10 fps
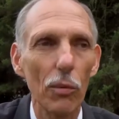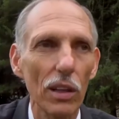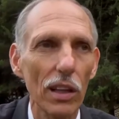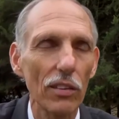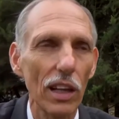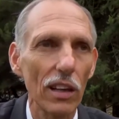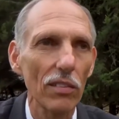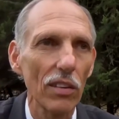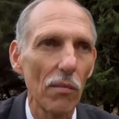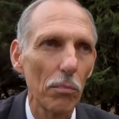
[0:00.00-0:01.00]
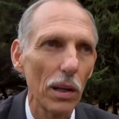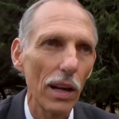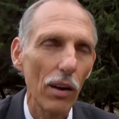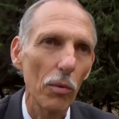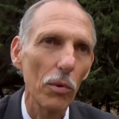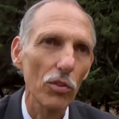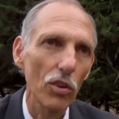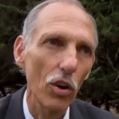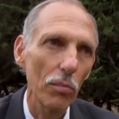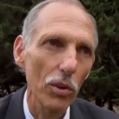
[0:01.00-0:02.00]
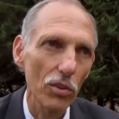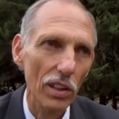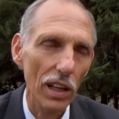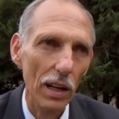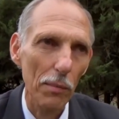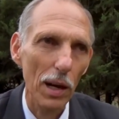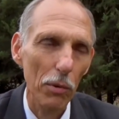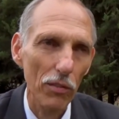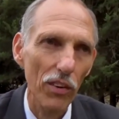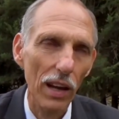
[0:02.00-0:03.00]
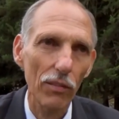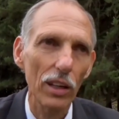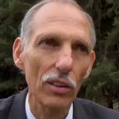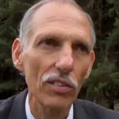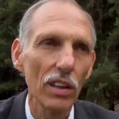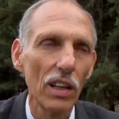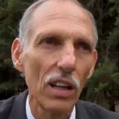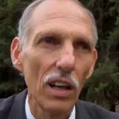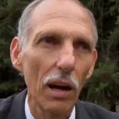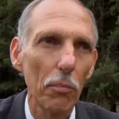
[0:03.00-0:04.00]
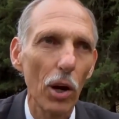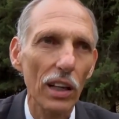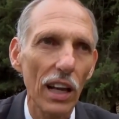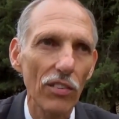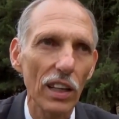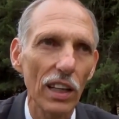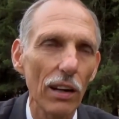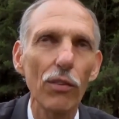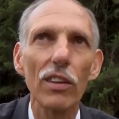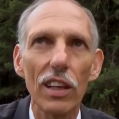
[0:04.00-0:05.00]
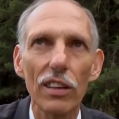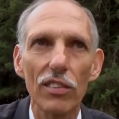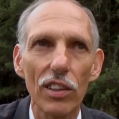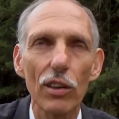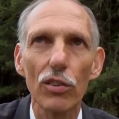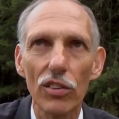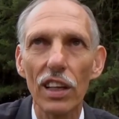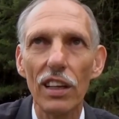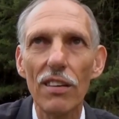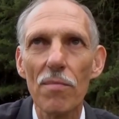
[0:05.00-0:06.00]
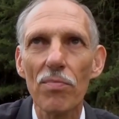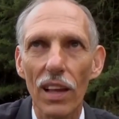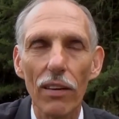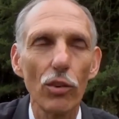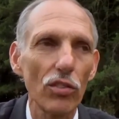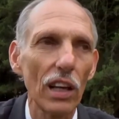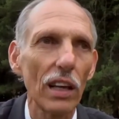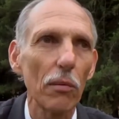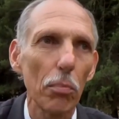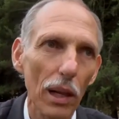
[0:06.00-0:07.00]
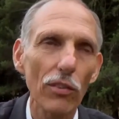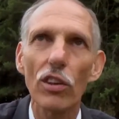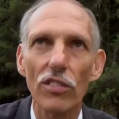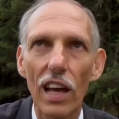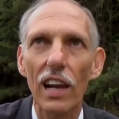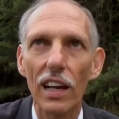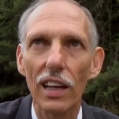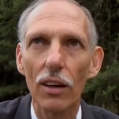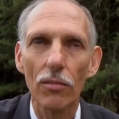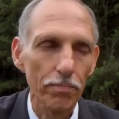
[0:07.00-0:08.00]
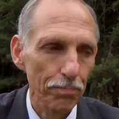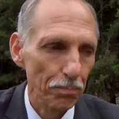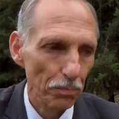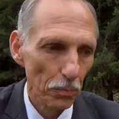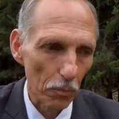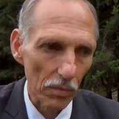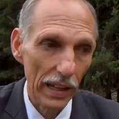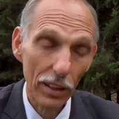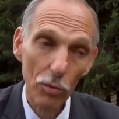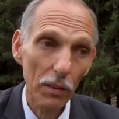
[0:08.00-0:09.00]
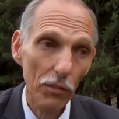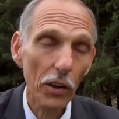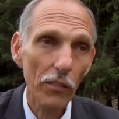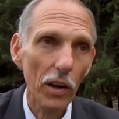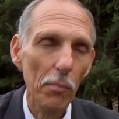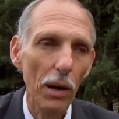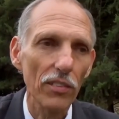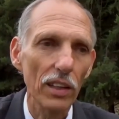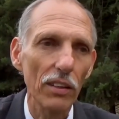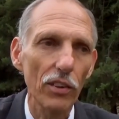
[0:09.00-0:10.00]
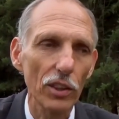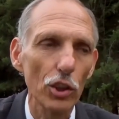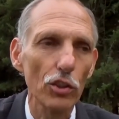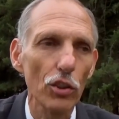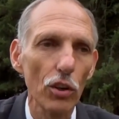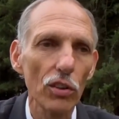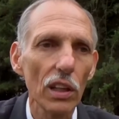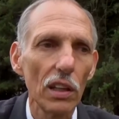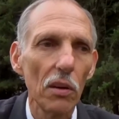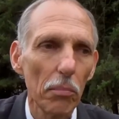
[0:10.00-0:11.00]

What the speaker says: Network there that has been now almost coming up on 5 years, broadcasting in every single city of New Zealand, plus on satellite now. And it's been very, very positive for church growth.